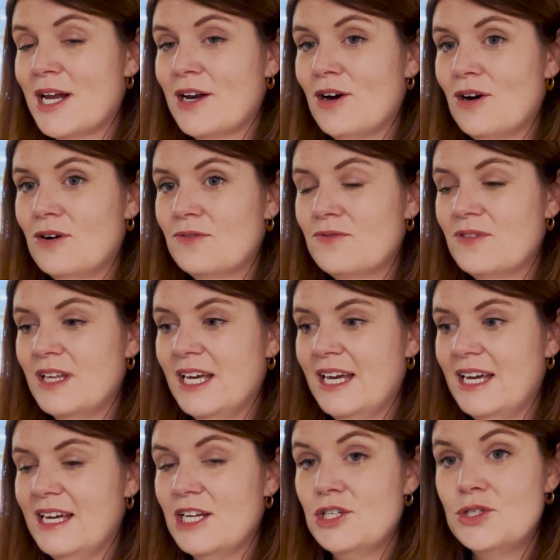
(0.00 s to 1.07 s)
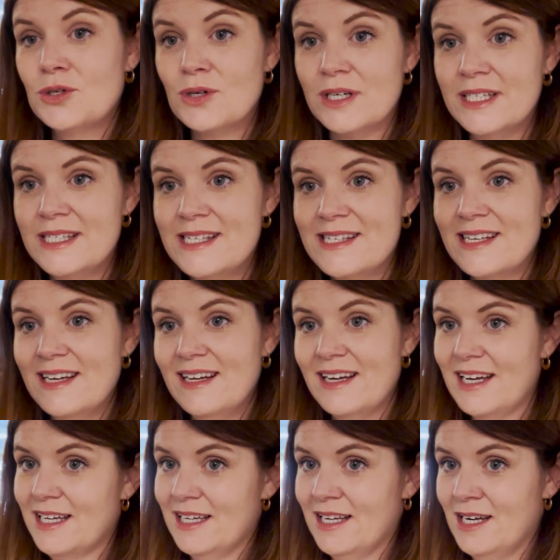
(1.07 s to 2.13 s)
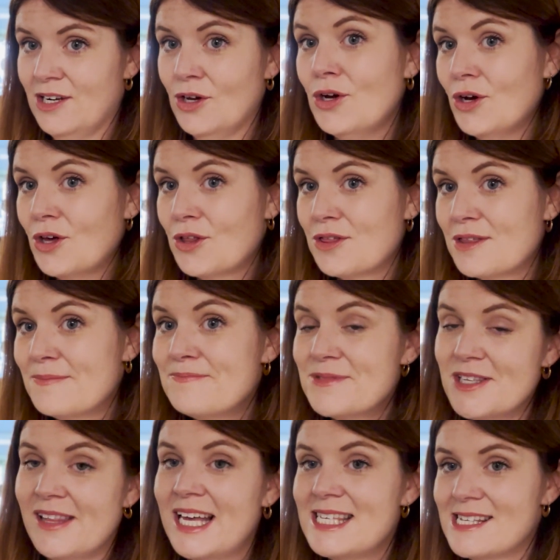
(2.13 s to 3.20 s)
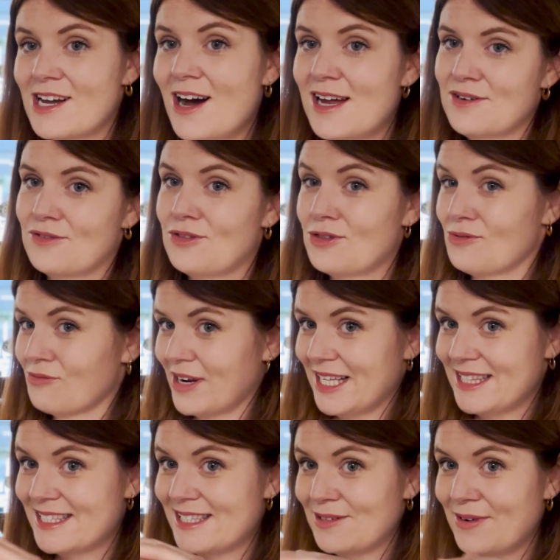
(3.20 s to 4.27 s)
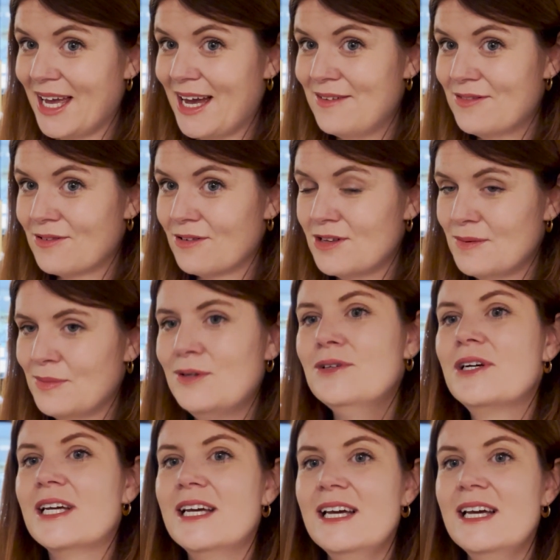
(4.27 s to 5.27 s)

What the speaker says: of the jurors in Earth. So that's the kind of threads that we have through the book.